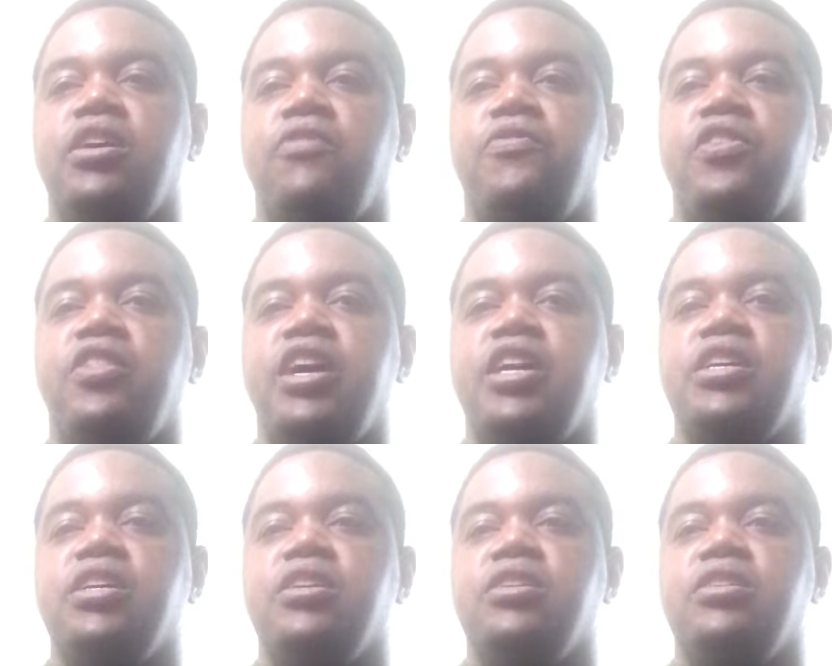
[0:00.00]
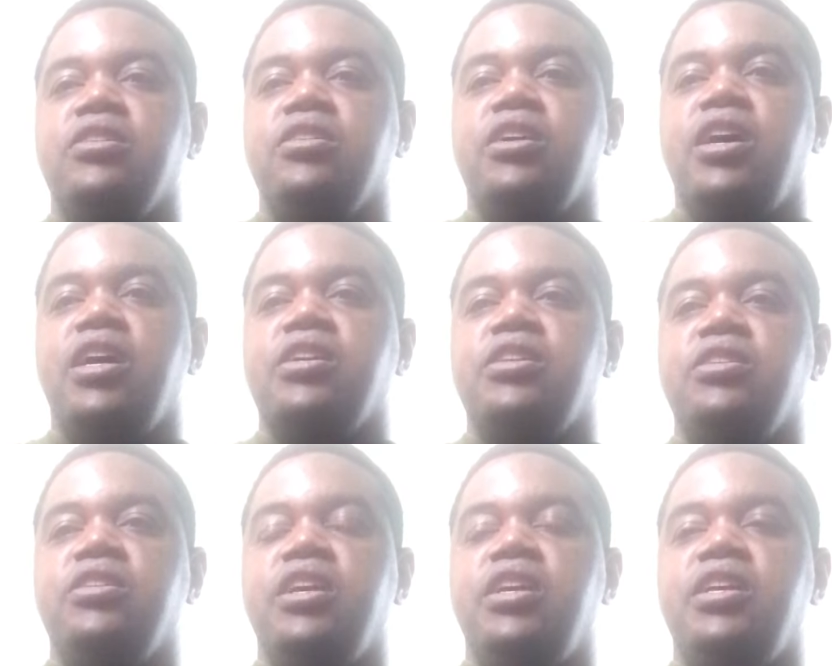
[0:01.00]
I feel like I
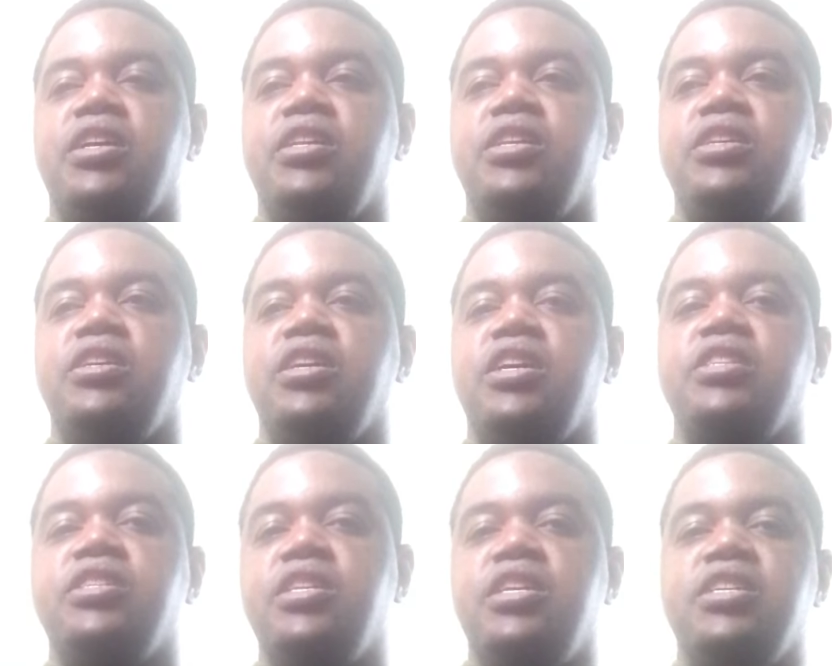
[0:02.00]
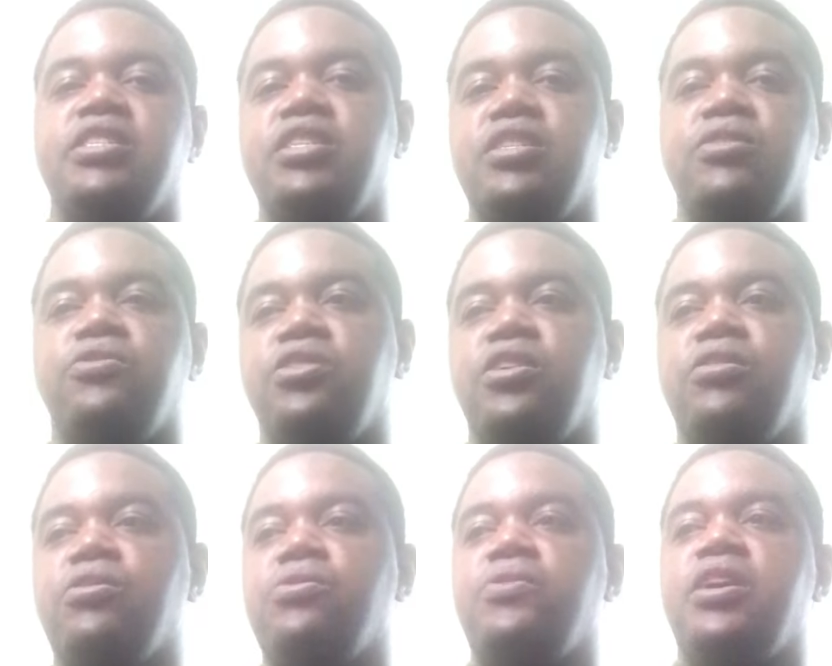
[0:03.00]
can... It's just a
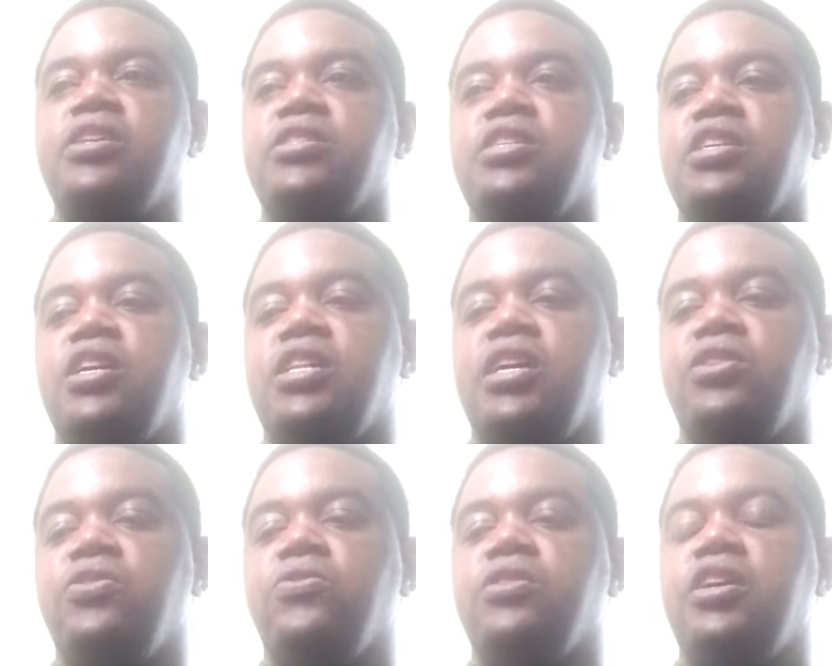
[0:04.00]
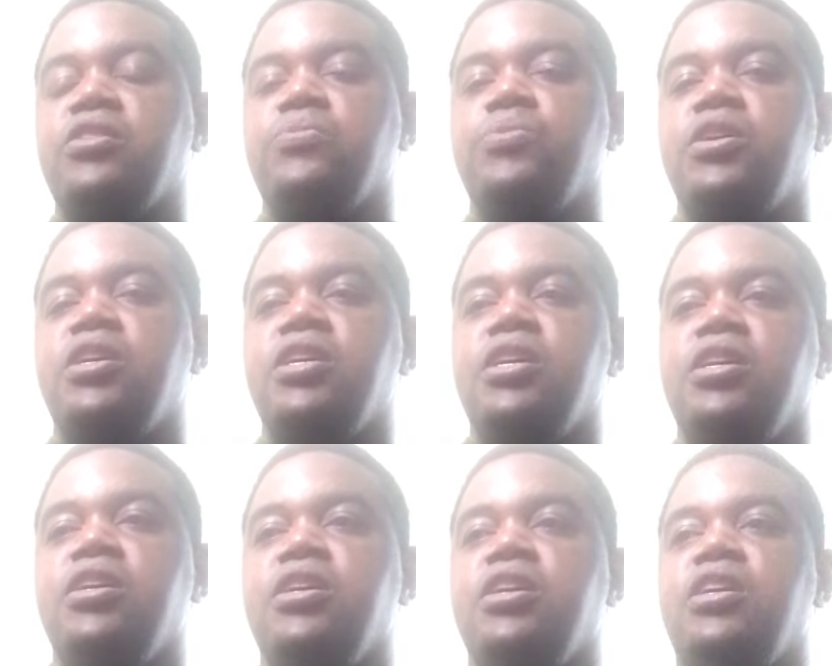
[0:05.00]
little crazy, and I know next week
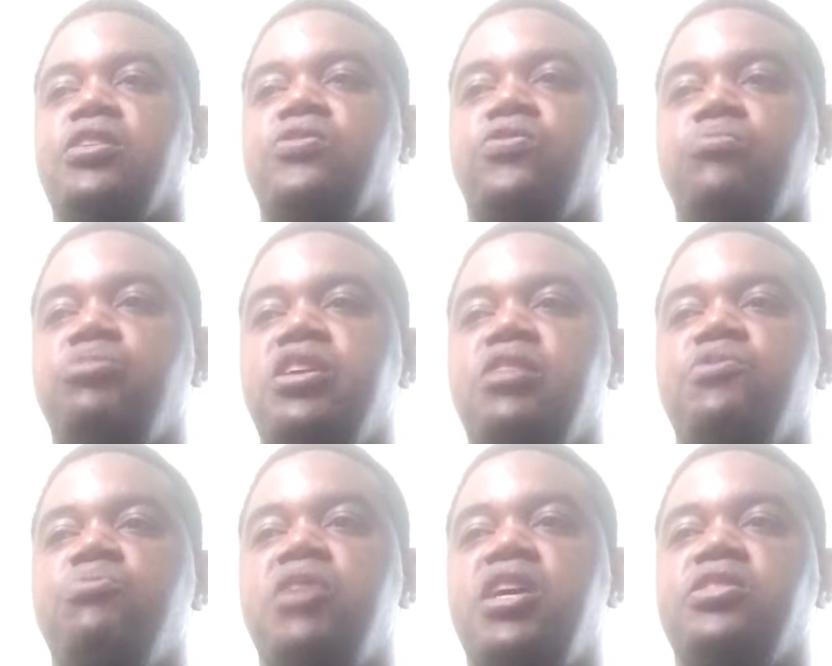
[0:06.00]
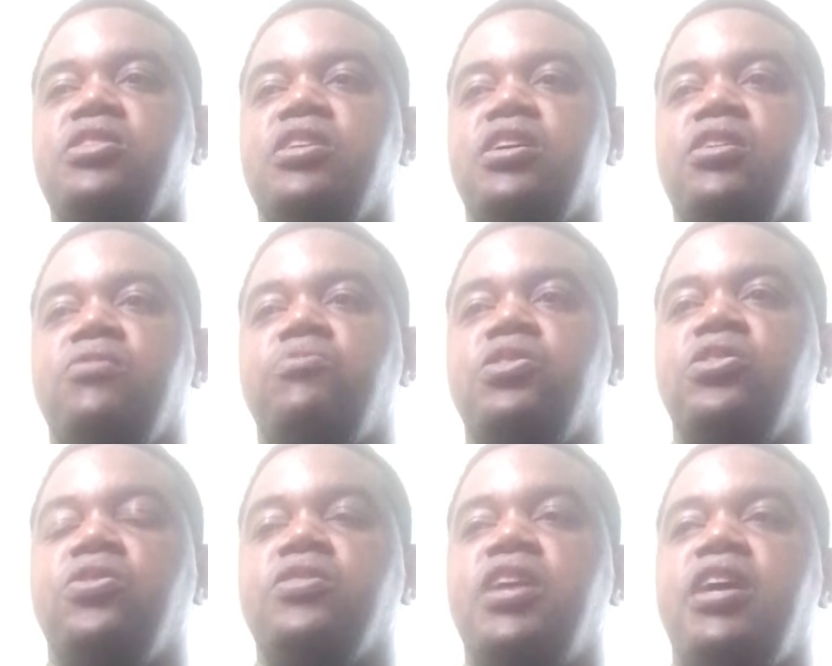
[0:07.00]
it's going to be even messier. We
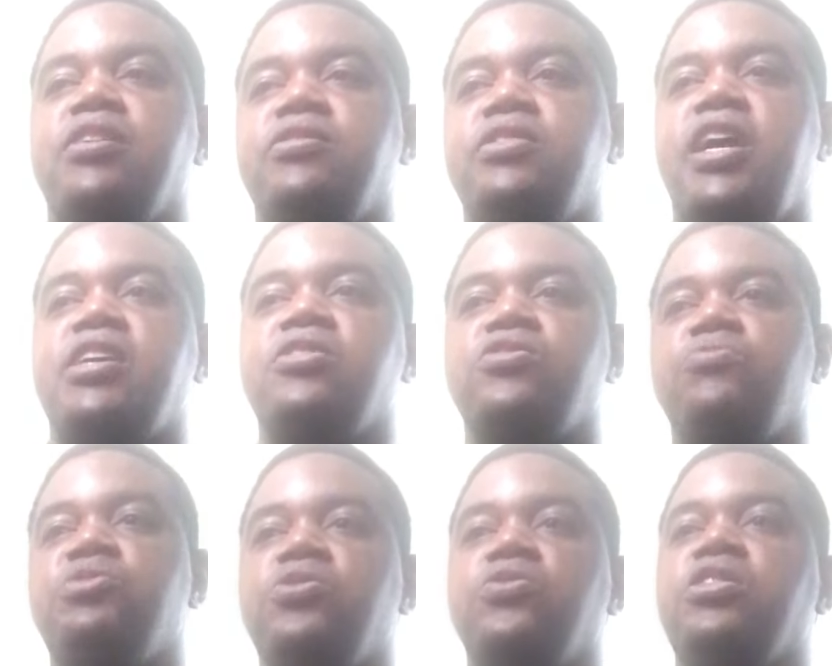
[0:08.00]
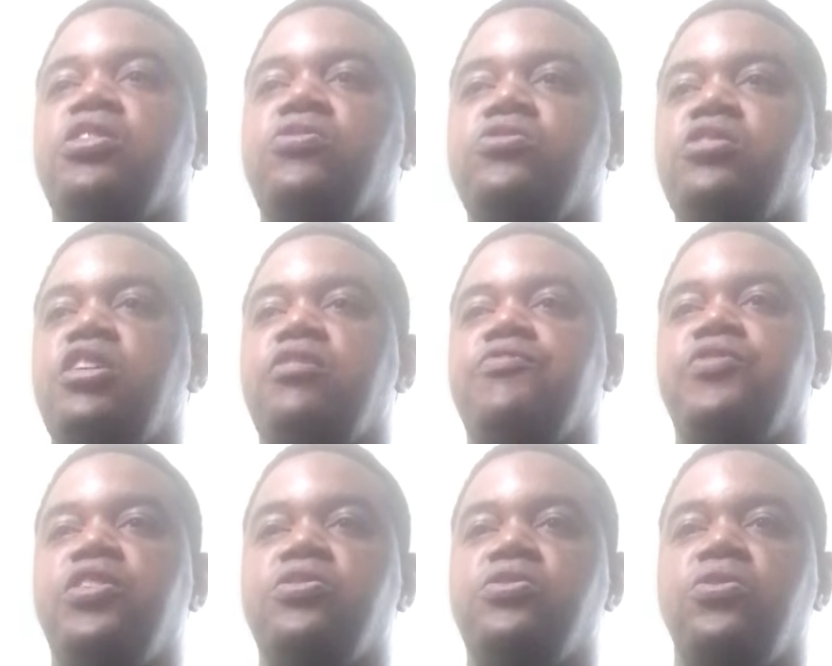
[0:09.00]
know that Jackie's going to be going in on
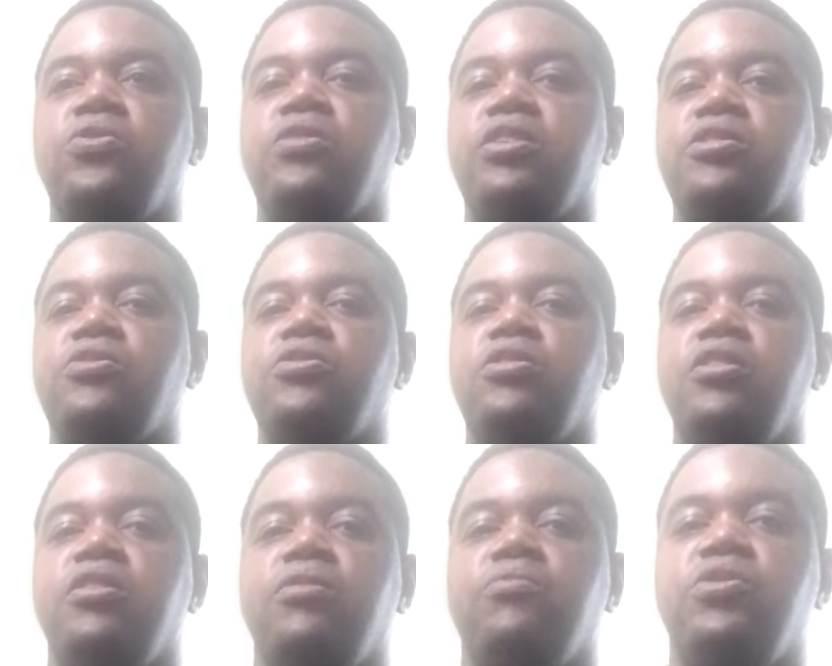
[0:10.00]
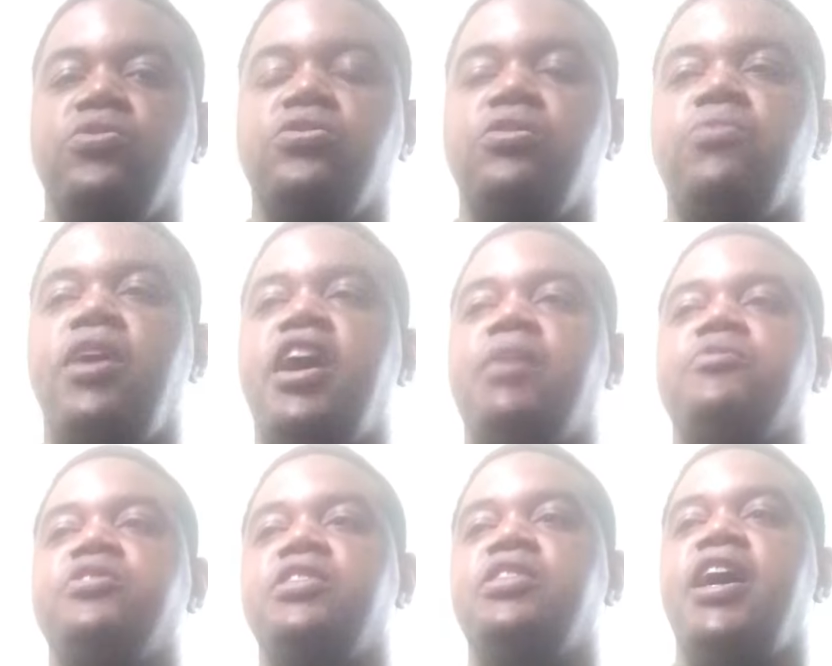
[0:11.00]
Jennifer, so we'll see what
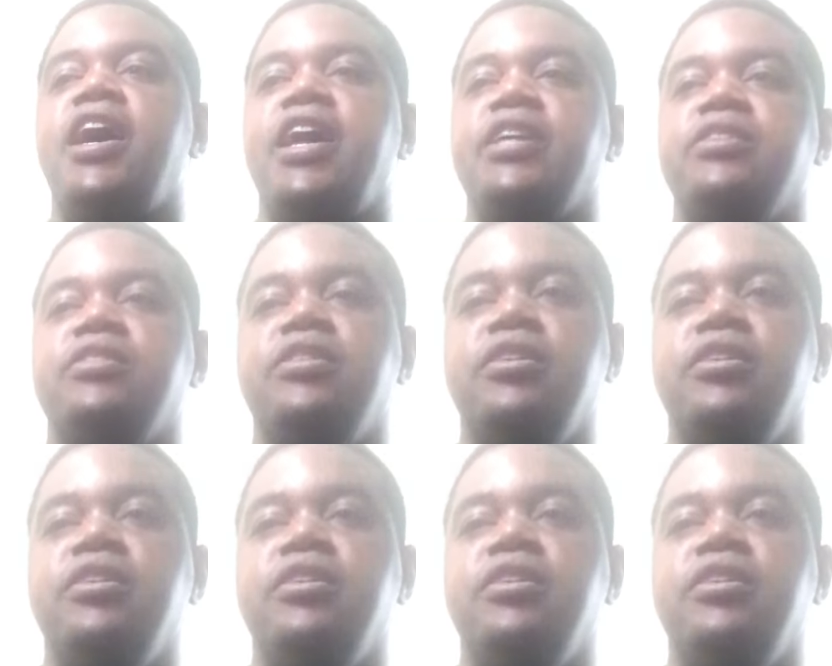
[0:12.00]
happened to that.